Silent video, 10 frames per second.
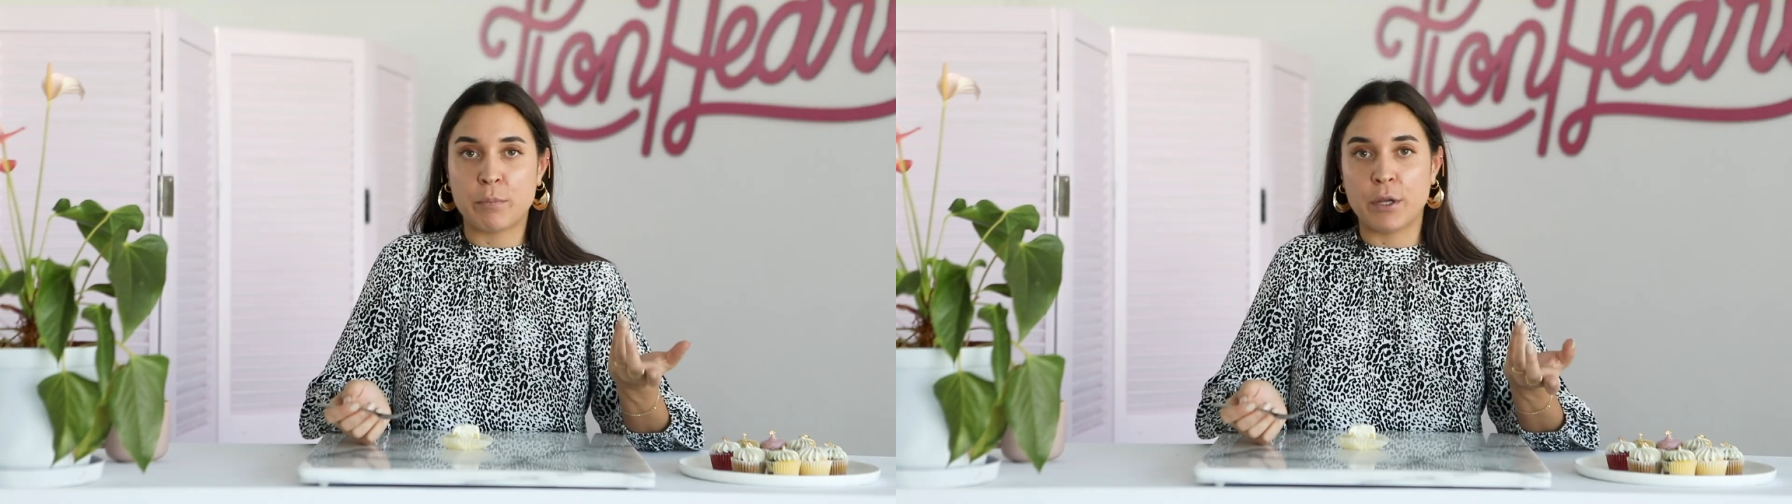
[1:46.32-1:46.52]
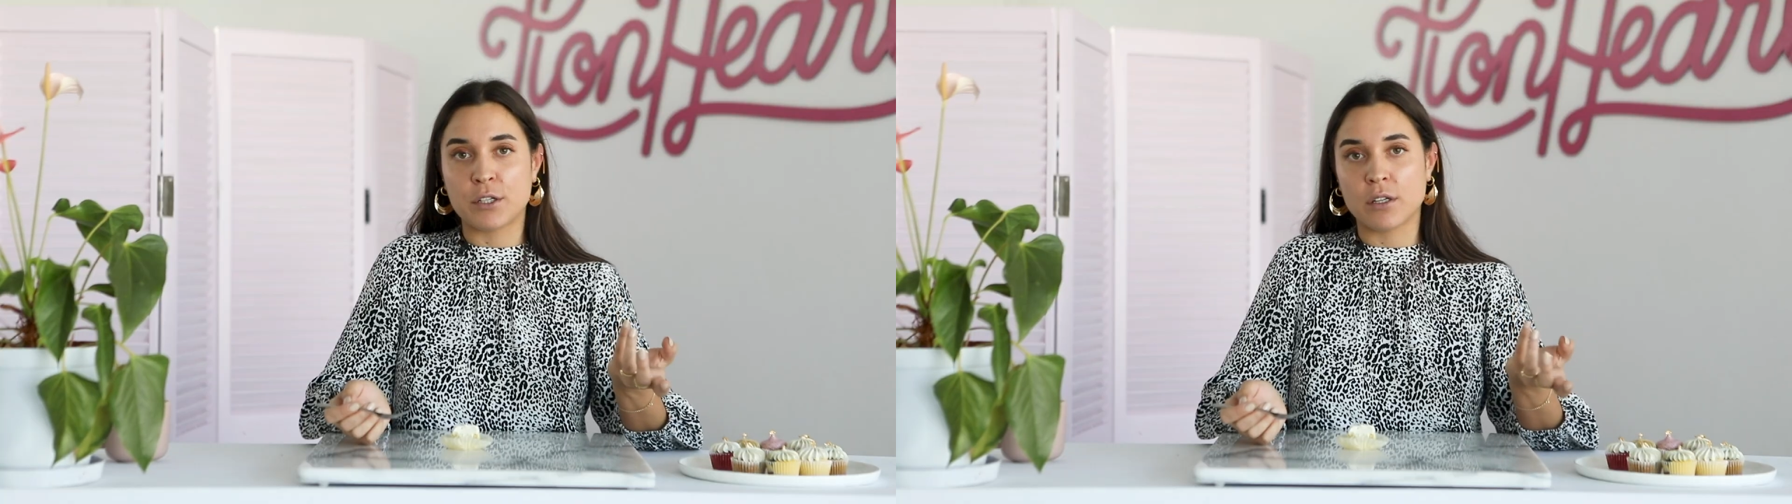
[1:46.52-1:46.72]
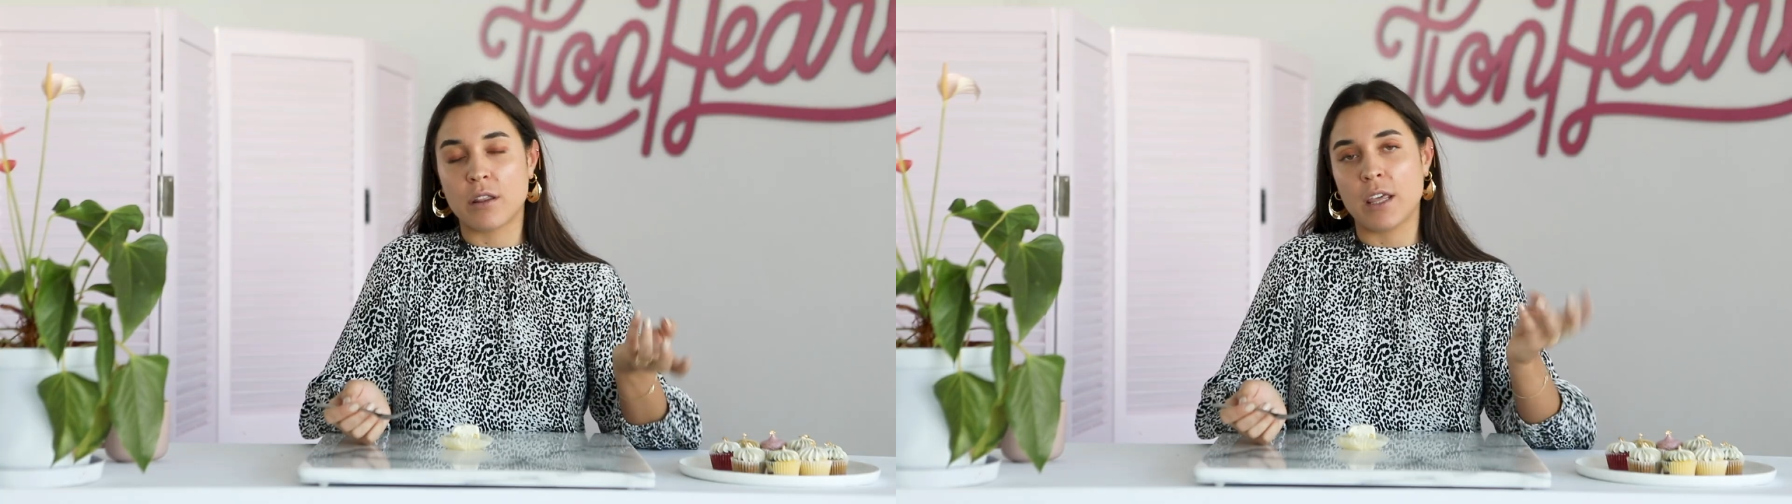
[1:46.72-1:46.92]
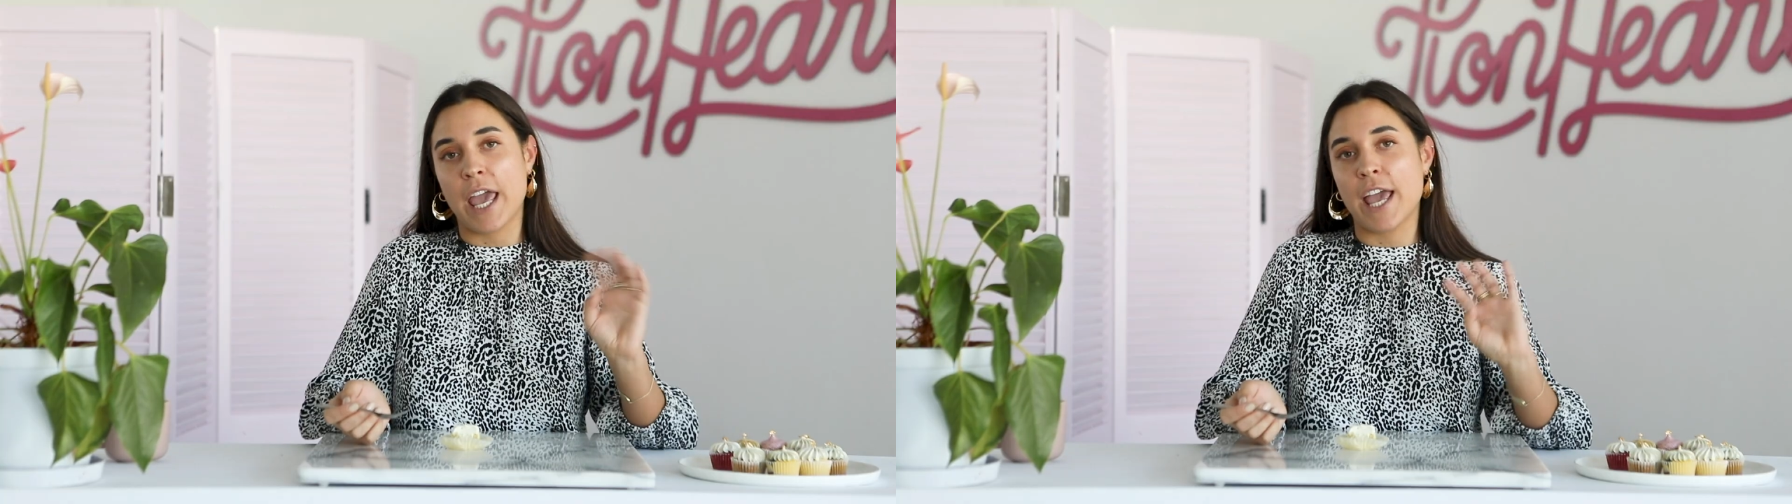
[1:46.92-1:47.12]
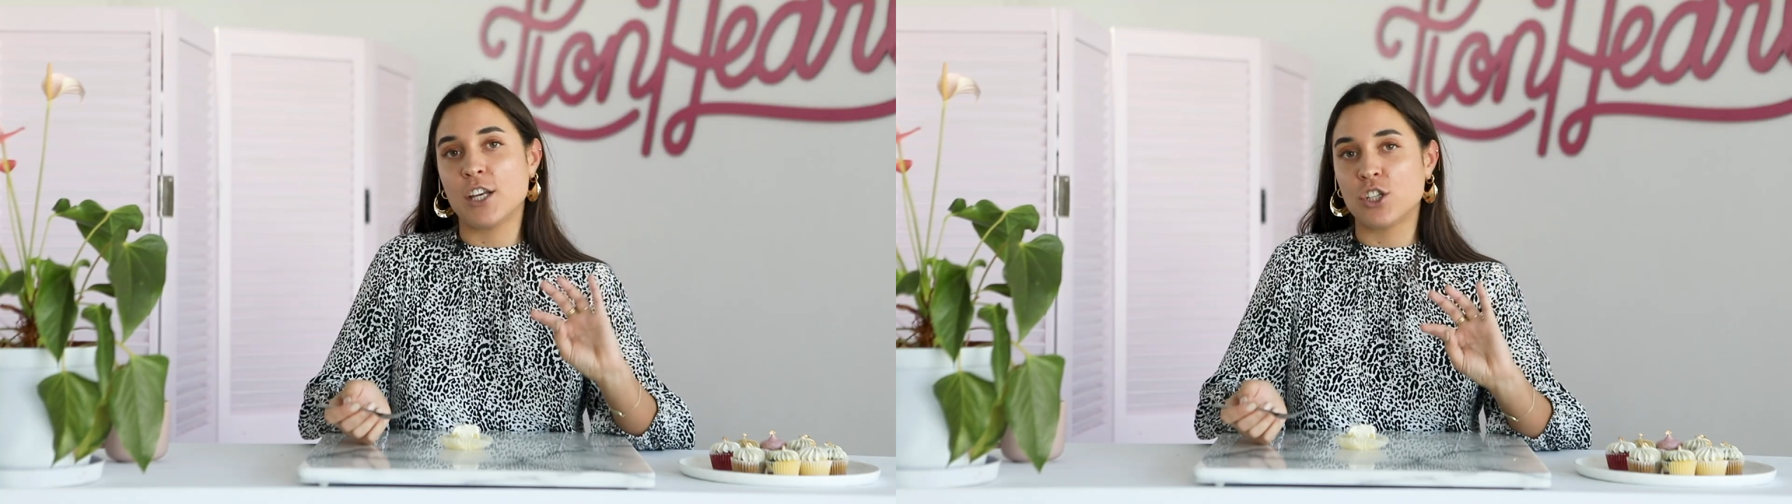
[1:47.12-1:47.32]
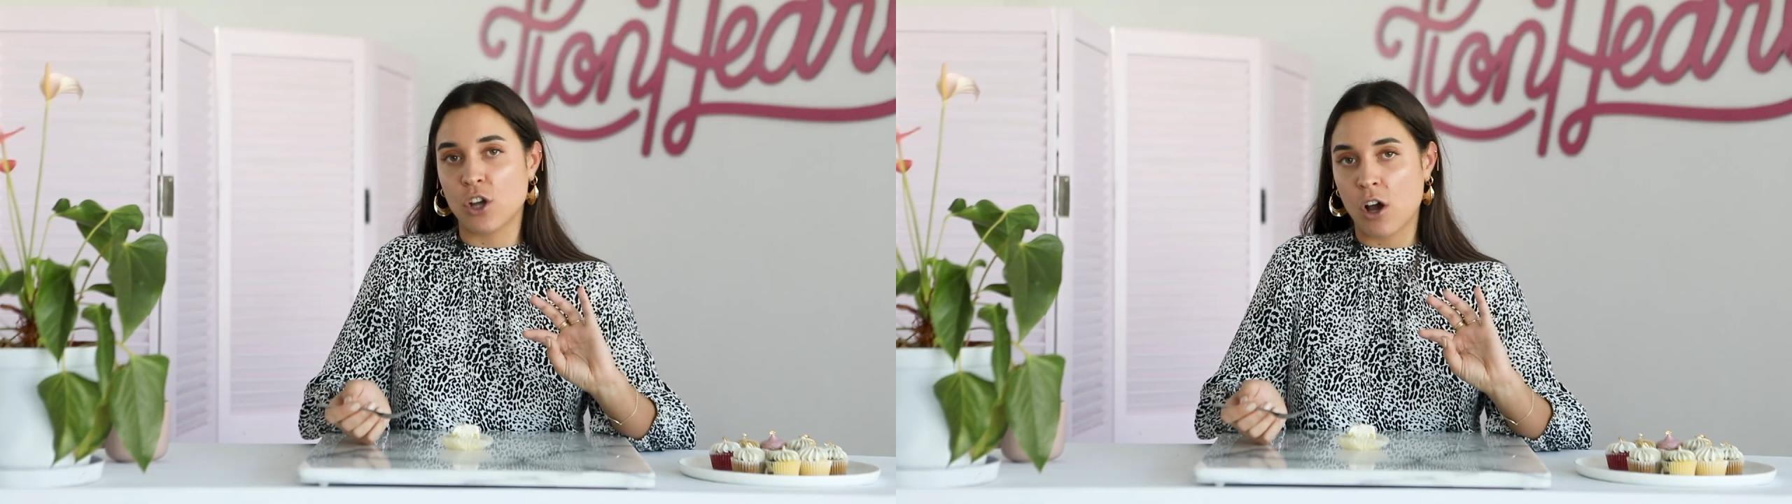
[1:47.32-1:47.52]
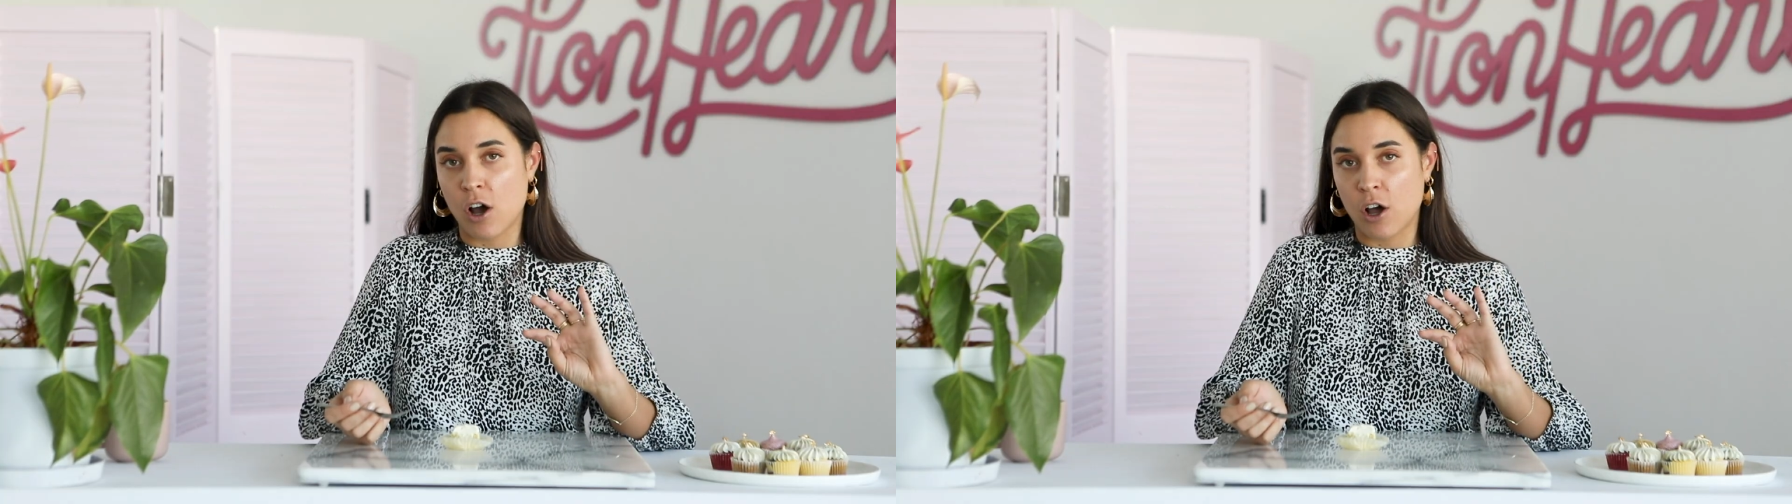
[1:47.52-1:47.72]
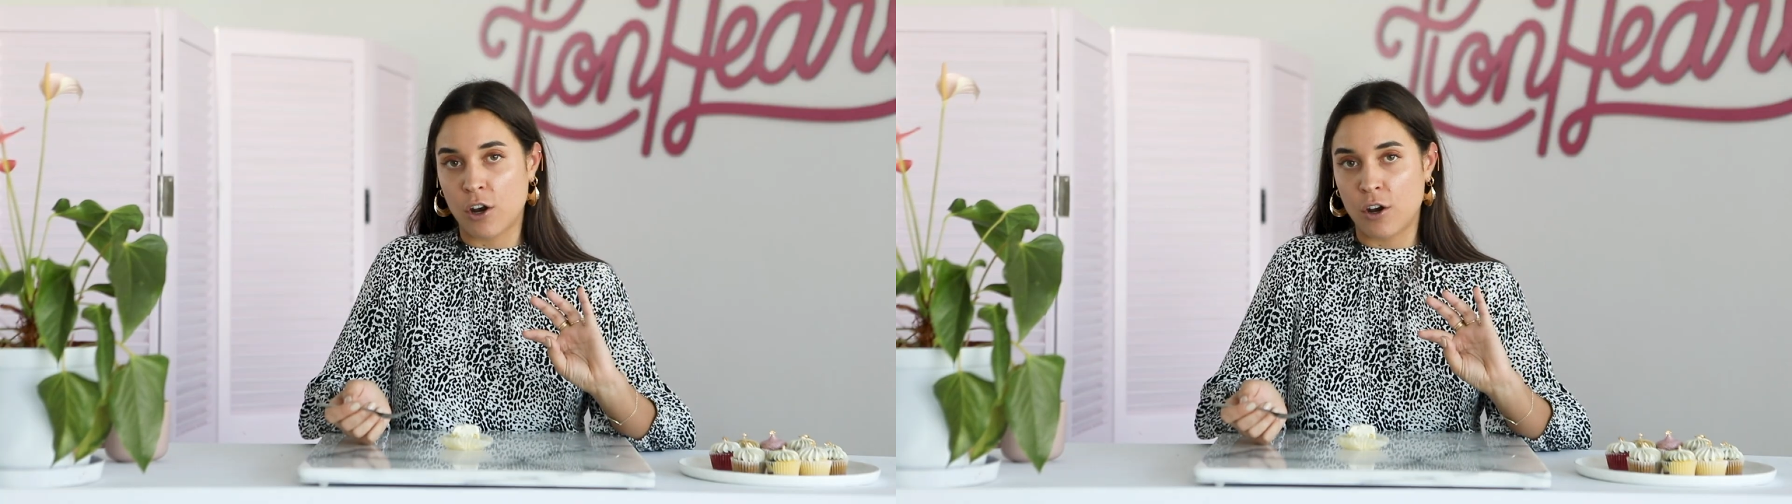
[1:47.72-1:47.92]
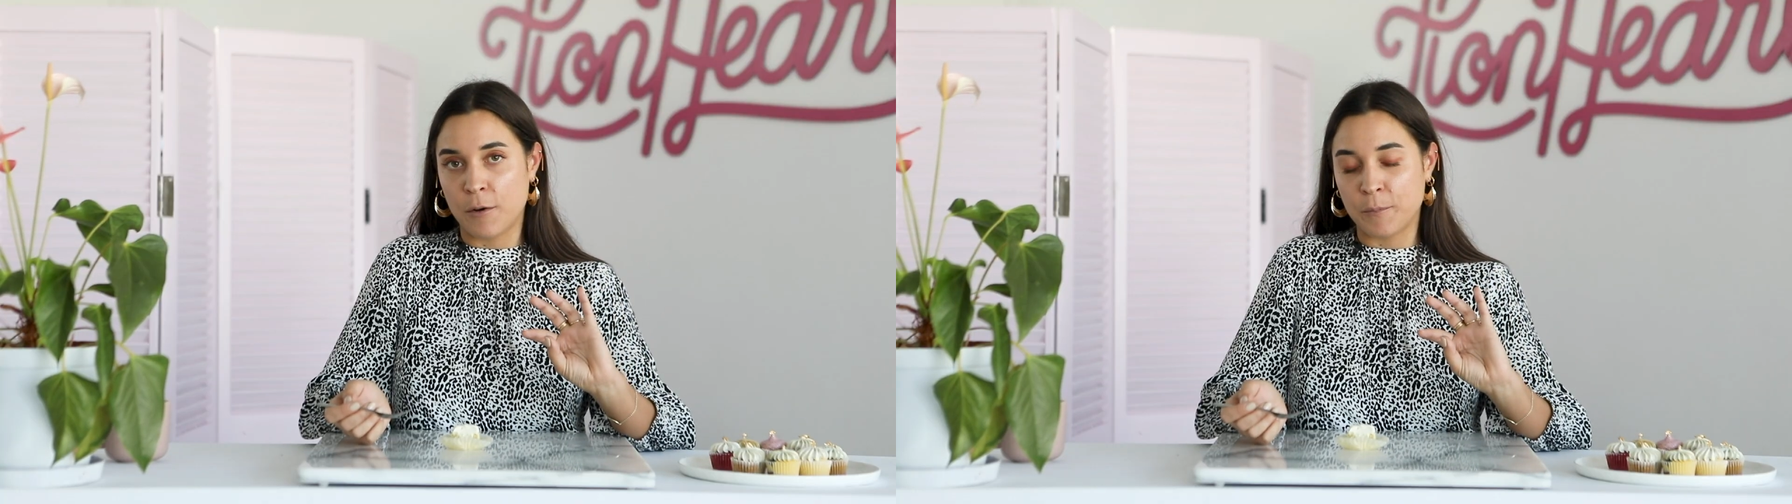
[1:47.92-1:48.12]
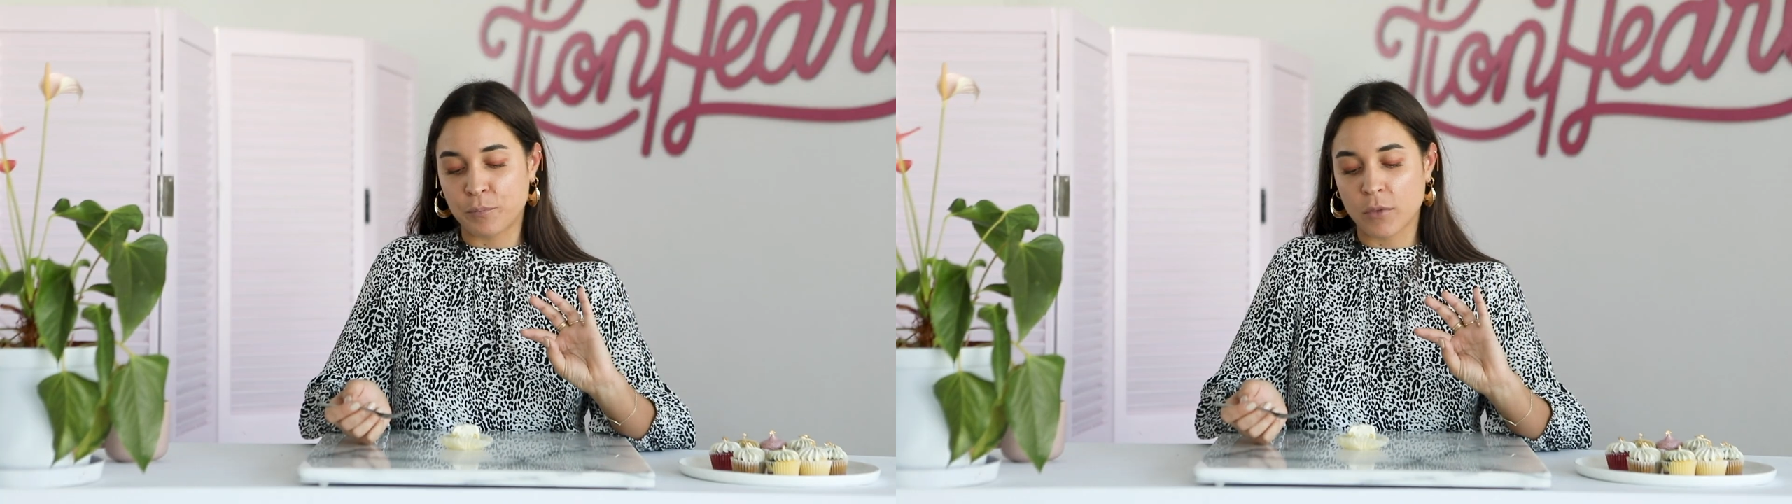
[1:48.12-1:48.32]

but the edge on